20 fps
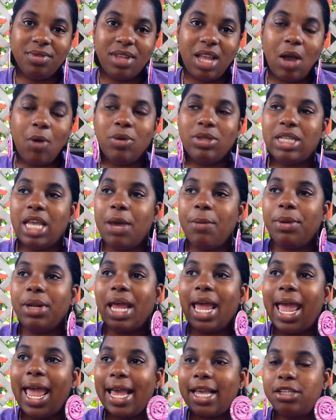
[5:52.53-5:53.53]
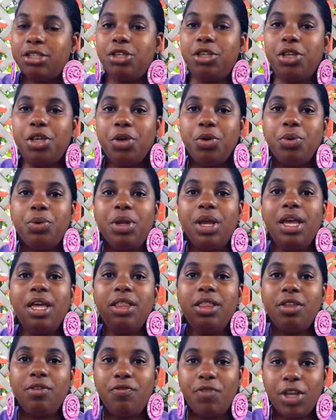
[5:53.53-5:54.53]
I was able to execute
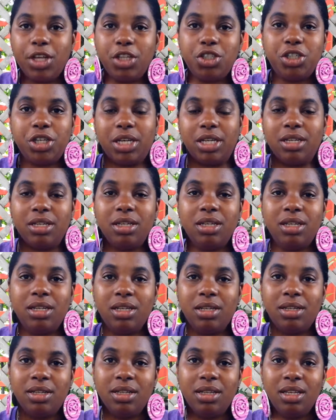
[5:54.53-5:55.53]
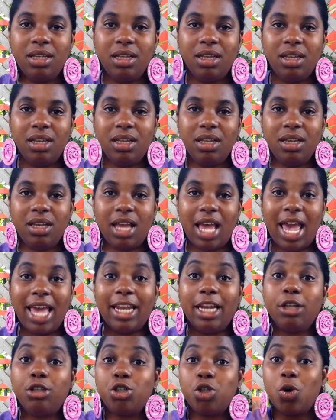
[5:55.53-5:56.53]
the vision and
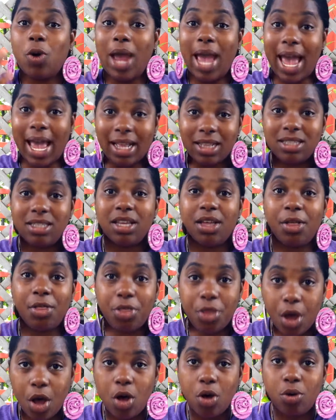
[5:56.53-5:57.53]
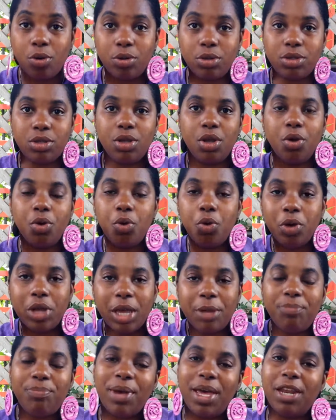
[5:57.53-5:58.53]
attract those who
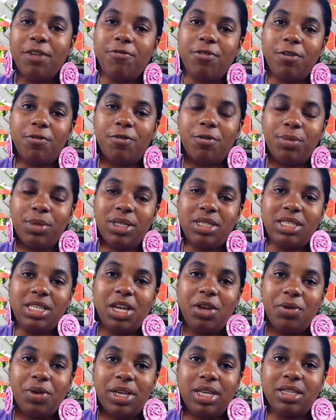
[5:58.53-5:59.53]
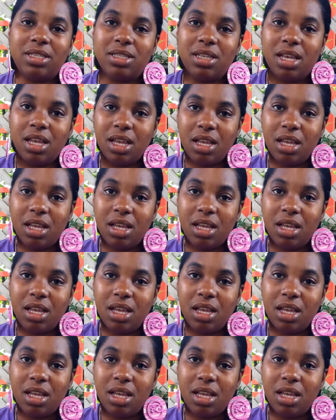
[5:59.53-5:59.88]
can benefit from this series.